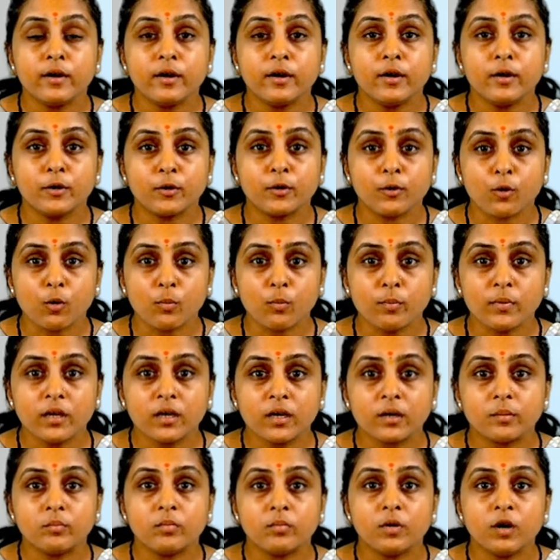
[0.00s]

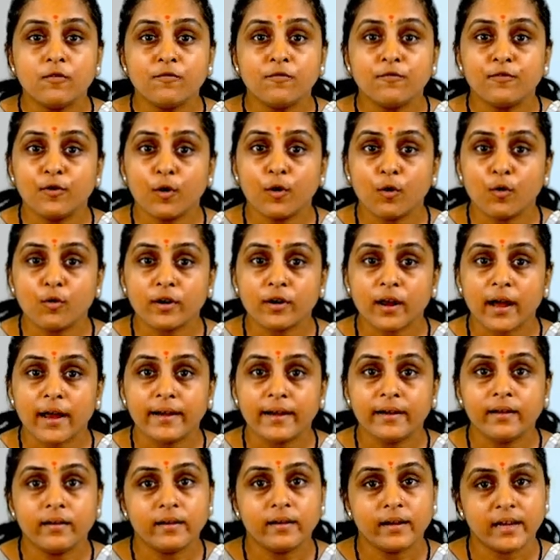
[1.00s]
chromium, fluoride,
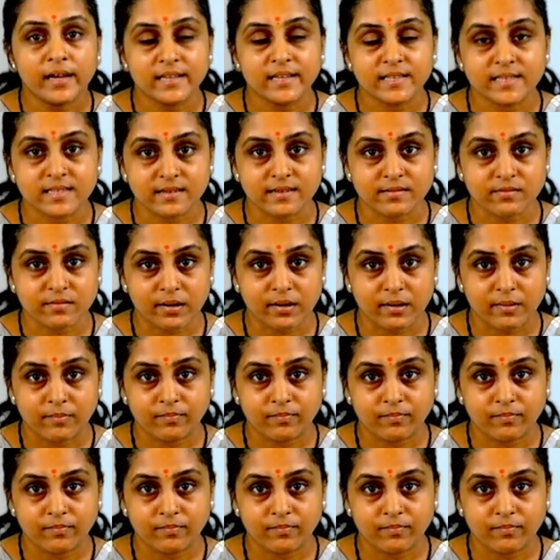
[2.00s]
etc.